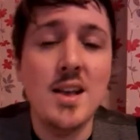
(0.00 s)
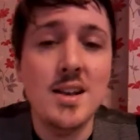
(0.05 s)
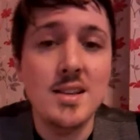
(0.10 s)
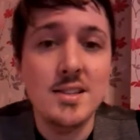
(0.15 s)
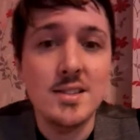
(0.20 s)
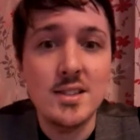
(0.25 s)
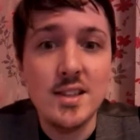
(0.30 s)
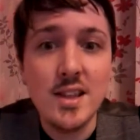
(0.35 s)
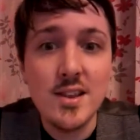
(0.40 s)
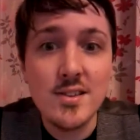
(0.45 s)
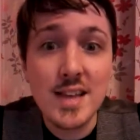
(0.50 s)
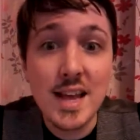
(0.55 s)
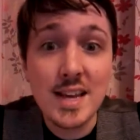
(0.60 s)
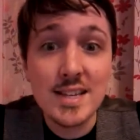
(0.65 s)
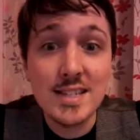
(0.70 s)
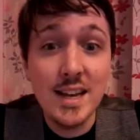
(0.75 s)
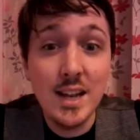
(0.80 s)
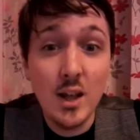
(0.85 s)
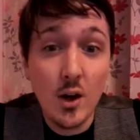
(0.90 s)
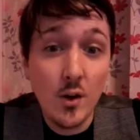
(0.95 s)
So there's
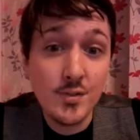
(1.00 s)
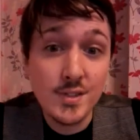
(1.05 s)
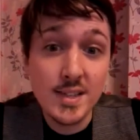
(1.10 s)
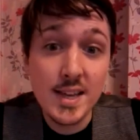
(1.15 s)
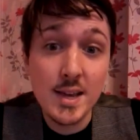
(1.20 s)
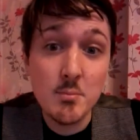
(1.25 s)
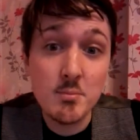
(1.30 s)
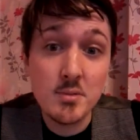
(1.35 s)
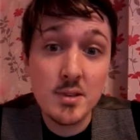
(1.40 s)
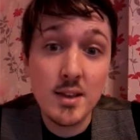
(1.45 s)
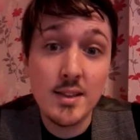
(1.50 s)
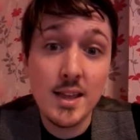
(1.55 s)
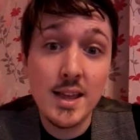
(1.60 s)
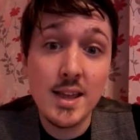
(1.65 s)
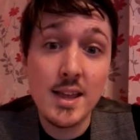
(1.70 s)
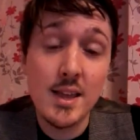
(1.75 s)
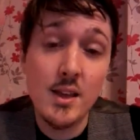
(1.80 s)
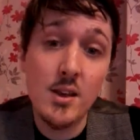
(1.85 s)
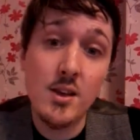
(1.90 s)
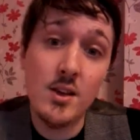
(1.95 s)
actually a lot of schemes out there
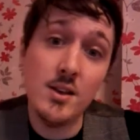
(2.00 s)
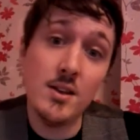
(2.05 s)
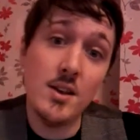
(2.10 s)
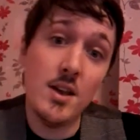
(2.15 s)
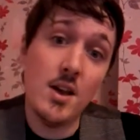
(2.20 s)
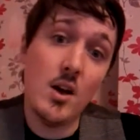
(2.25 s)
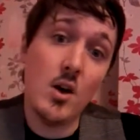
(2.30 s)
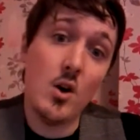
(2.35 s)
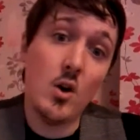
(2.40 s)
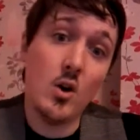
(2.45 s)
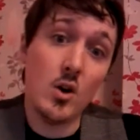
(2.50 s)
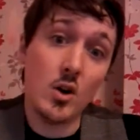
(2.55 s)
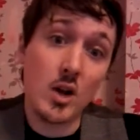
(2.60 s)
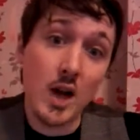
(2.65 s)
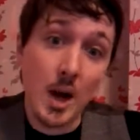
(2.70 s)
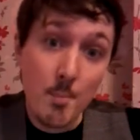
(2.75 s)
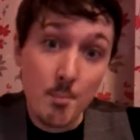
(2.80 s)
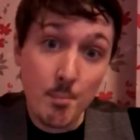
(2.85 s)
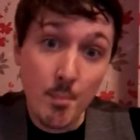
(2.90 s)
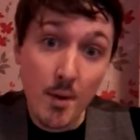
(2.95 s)
that you can,
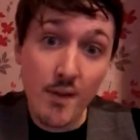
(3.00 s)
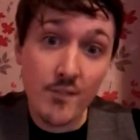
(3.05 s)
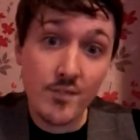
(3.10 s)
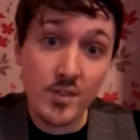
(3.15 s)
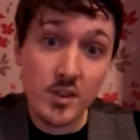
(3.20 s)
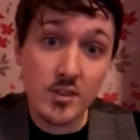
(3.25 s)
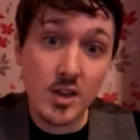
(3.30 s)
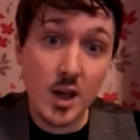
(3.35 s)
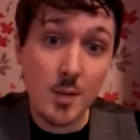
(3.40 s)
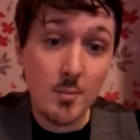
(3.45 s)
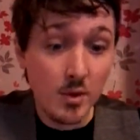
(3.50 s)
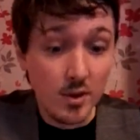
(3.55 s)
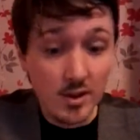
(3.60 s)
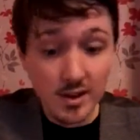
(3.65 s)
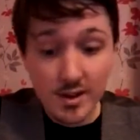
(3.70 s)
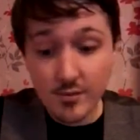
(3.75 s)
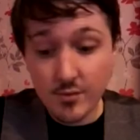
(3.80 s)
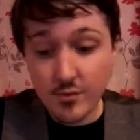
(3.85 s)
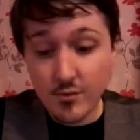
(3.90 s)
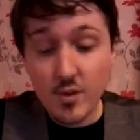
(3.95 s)
come birthday time, you can
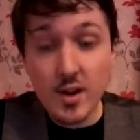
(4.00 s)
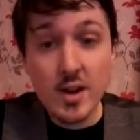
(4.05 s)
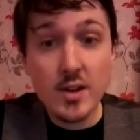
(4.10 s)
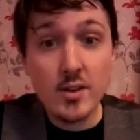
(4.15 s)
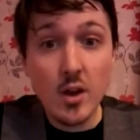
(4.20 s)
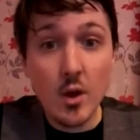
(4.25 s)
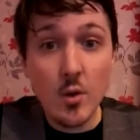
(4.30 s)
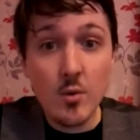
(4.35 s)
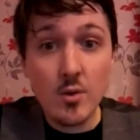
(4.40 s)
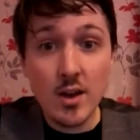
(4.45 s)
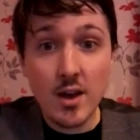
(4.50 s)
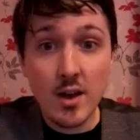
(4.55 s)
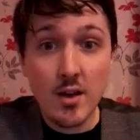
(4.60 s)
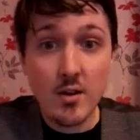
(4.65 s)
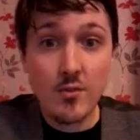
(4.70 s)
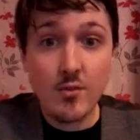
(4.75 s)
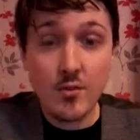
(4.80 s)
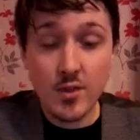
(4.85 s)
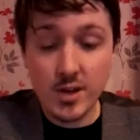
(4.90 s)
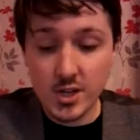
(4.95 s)
have a free donut, a
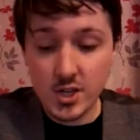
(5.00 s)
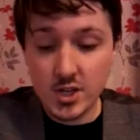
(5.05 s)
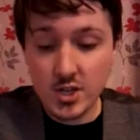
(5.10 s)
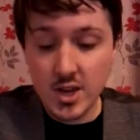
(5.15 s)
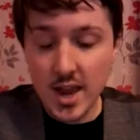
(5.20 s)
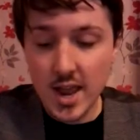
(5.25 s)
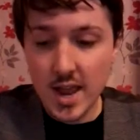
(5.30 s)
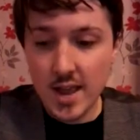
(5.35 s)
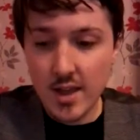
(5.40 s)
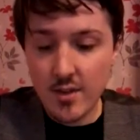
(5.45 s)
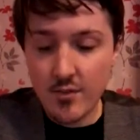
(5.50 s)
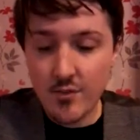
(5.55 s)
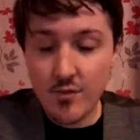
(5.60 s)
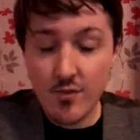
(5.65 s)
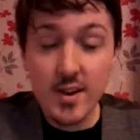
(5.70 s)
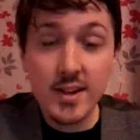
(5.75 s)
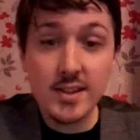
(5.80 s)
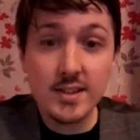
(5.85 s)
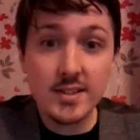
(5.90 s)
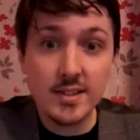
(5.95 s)
free shake, a
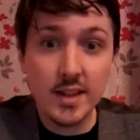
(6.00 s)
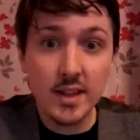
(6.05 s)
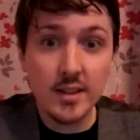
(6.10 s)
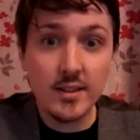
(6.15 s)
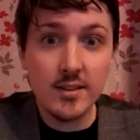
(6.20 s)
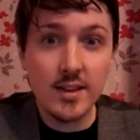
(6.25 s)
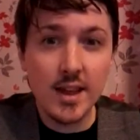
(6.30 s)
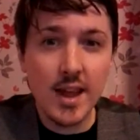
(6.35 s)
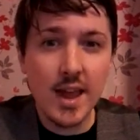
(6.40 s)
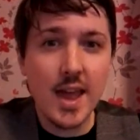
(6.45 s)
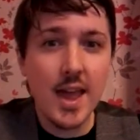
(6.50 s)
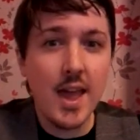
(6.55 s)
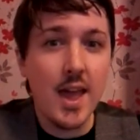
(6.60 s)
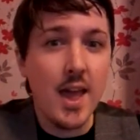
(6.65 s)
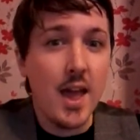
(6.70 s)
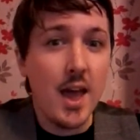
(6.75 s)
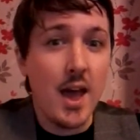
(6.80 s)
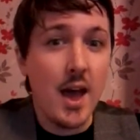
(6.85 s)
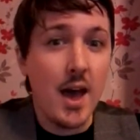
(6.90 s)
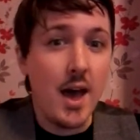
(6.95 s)
free sundae,
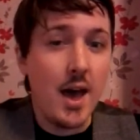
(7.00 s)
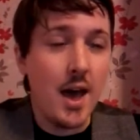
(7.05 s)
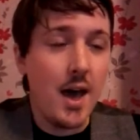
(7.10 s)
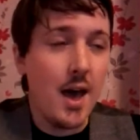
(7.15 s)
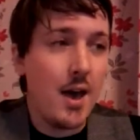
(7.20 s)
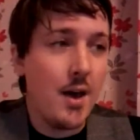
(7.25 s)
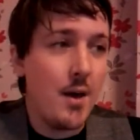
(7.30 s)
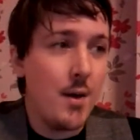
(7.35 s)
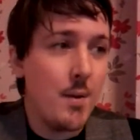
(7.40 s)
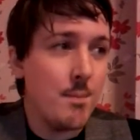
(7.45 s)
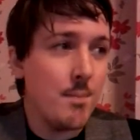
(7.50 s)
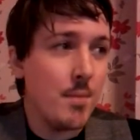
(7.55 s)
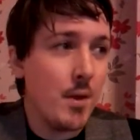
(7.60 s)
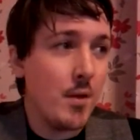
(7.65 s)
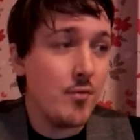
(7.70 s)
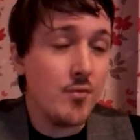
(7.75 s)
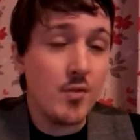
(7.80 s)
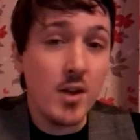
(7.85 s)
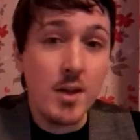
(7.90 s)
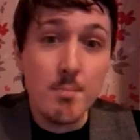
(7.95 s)
a
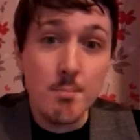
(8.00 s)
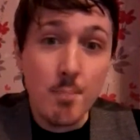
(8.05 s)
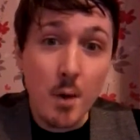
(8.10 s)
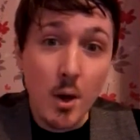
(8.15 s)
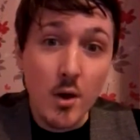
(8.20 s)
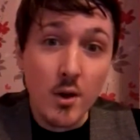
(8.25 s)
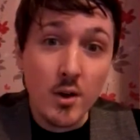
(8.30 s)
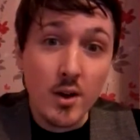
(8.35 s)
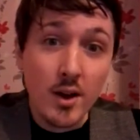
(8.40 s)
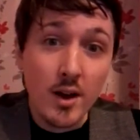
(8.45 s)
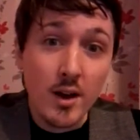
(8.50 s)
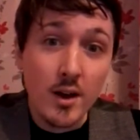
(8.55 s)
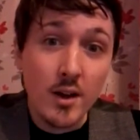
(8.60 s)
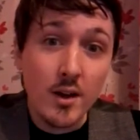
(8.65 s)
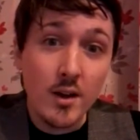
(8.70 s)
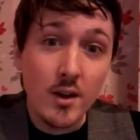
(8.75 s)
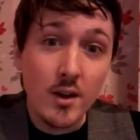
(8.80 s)
free burger.